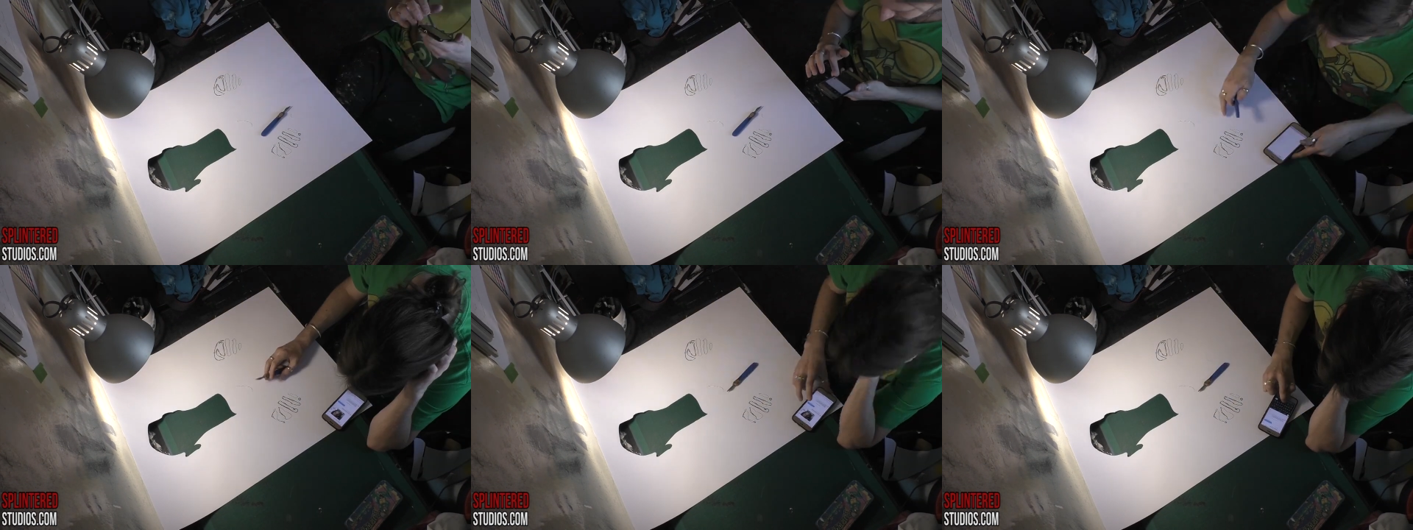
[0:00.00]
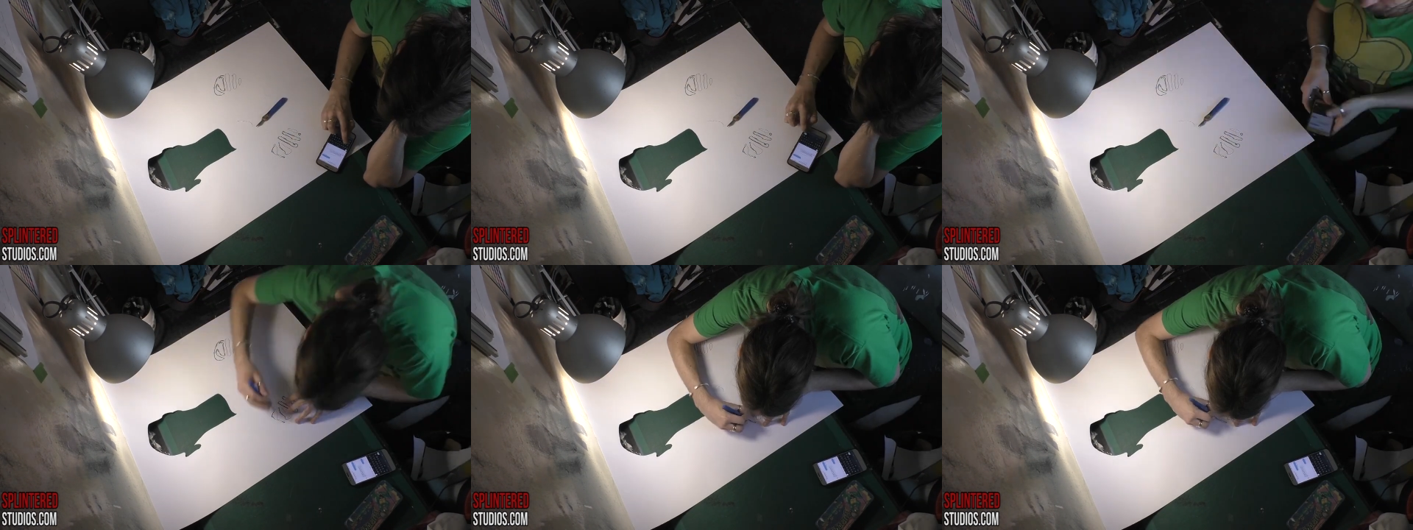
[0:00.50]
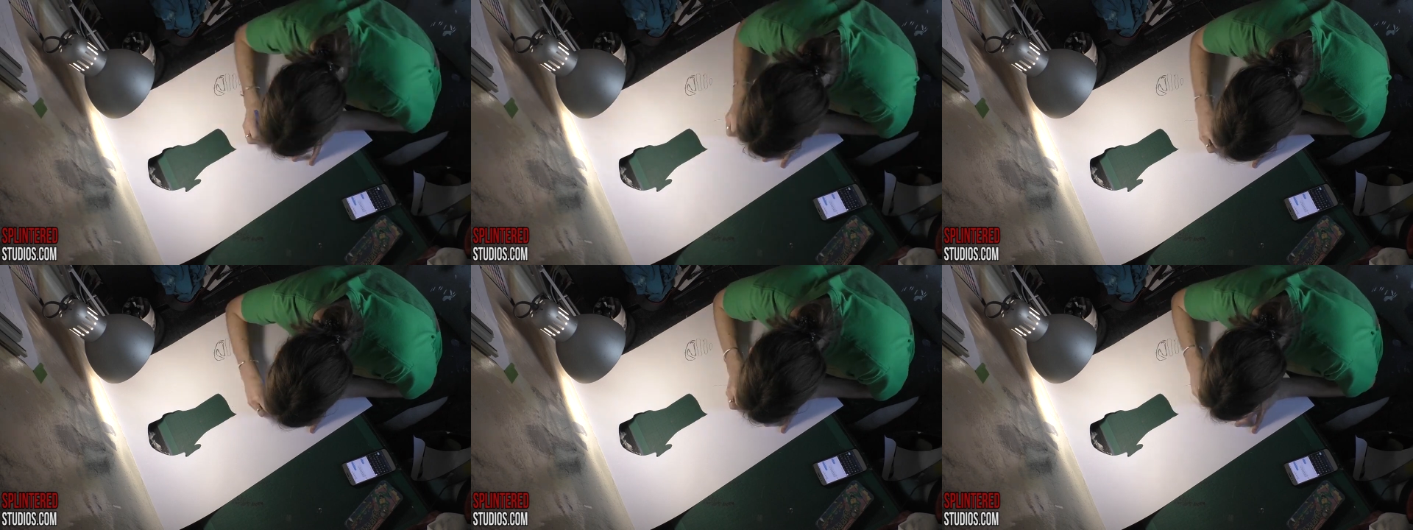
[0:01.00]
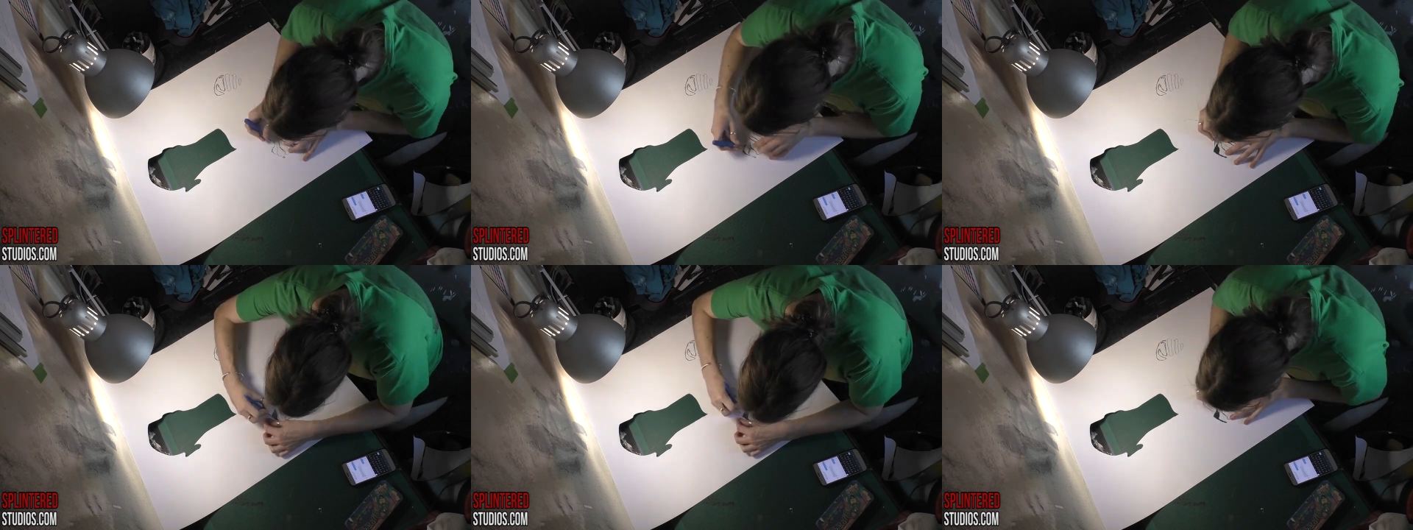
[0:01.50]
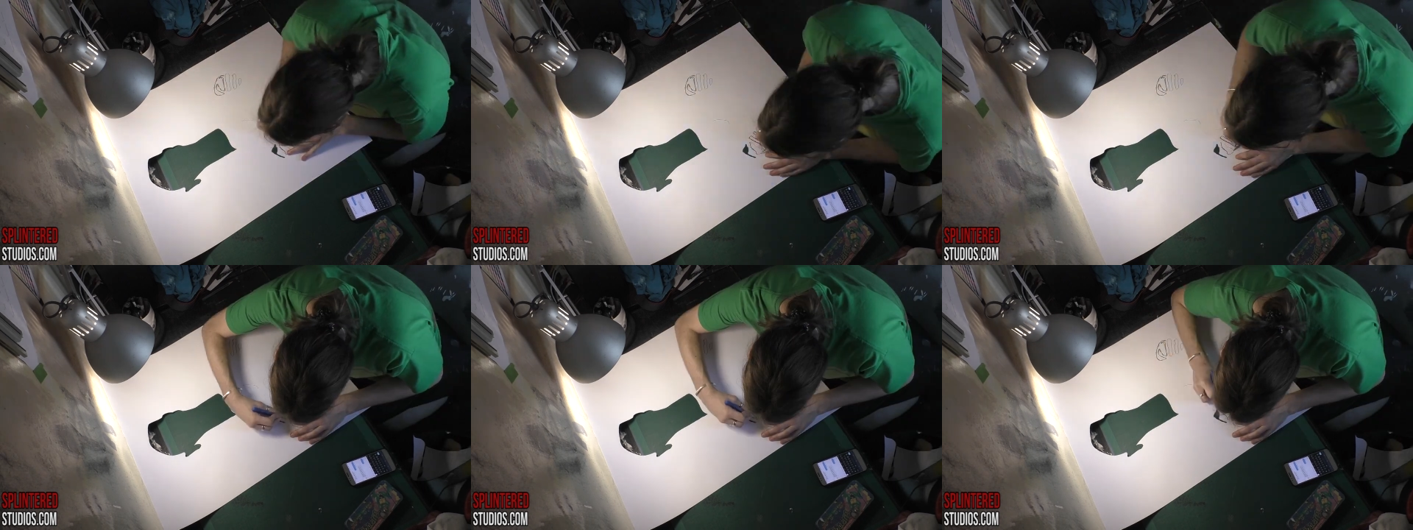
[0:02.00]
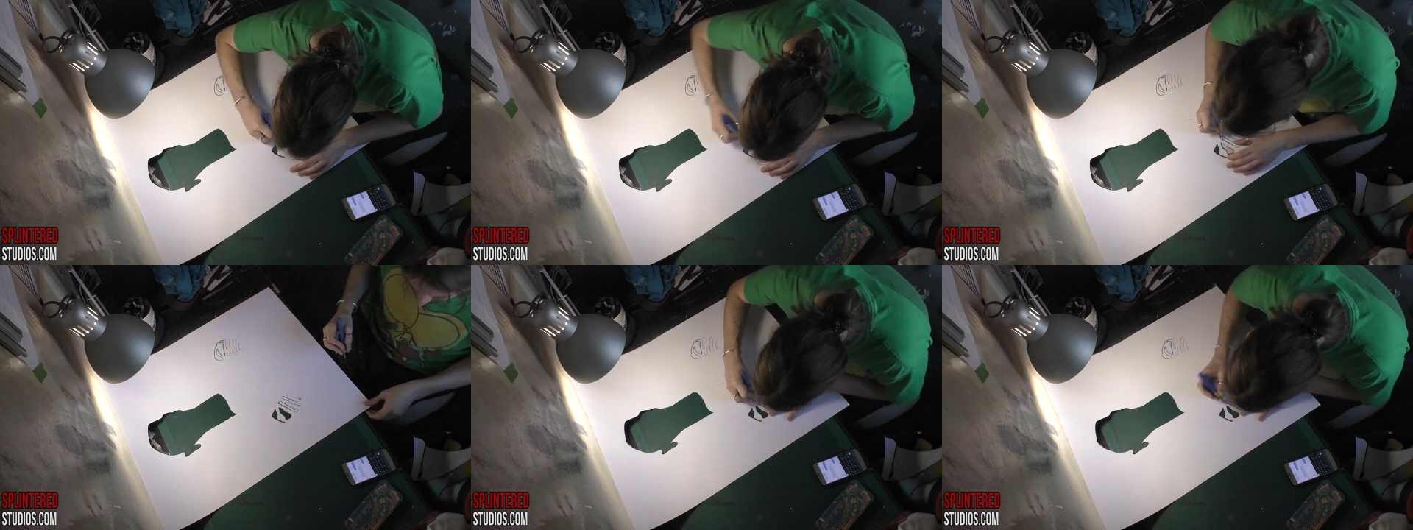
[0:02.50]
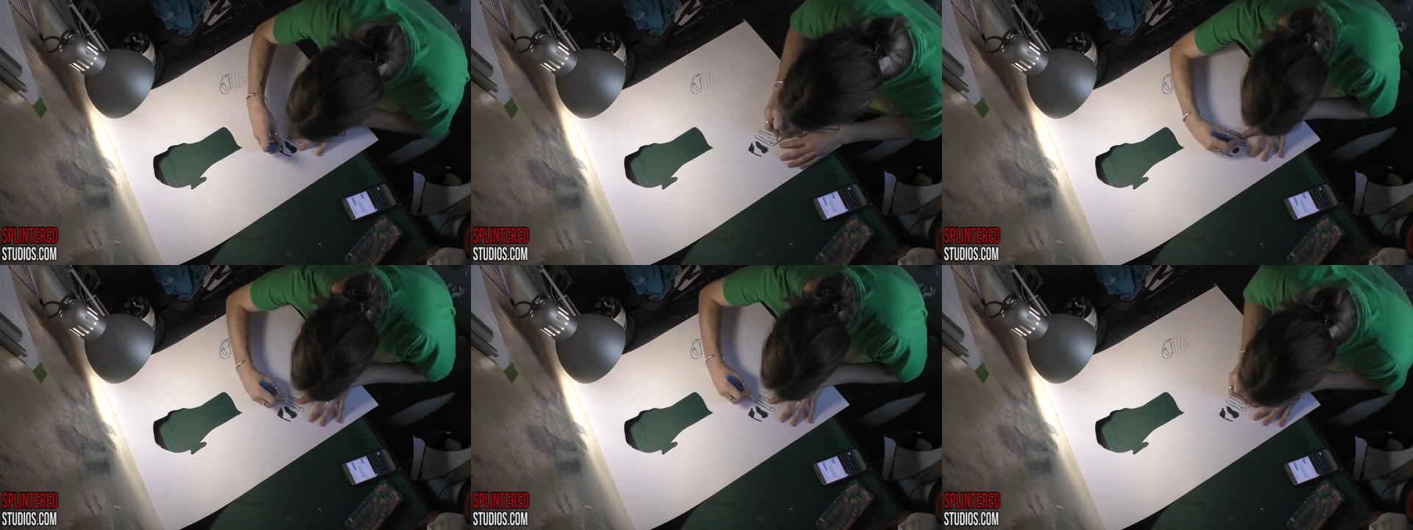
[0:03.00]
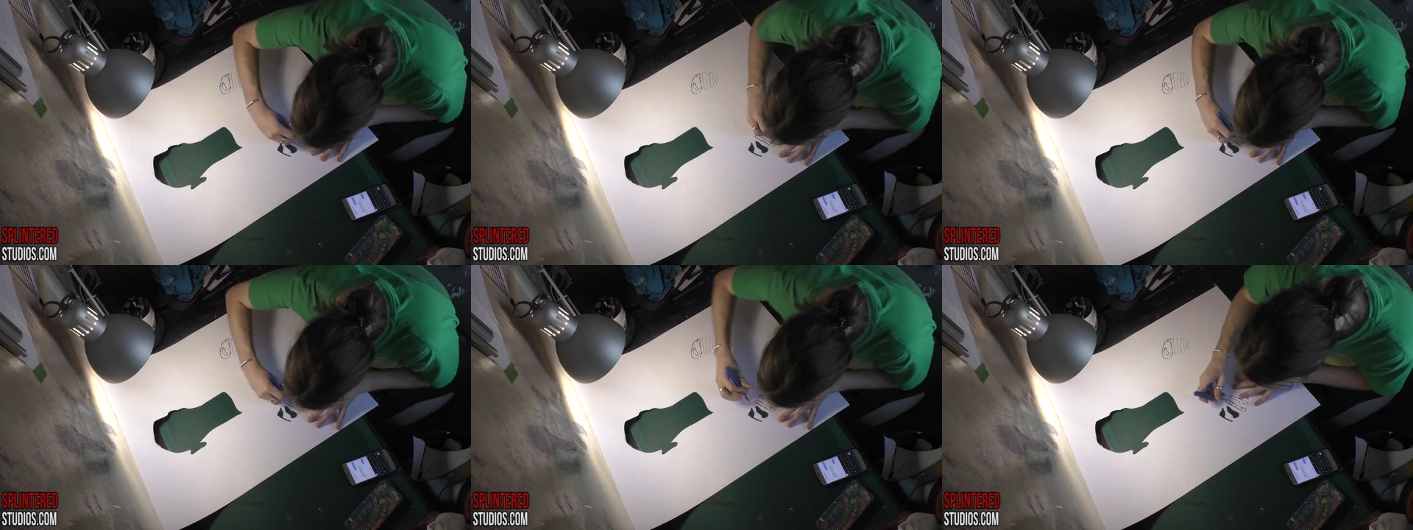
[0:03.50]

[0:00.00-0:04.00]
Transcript: [unreadable: no face in view]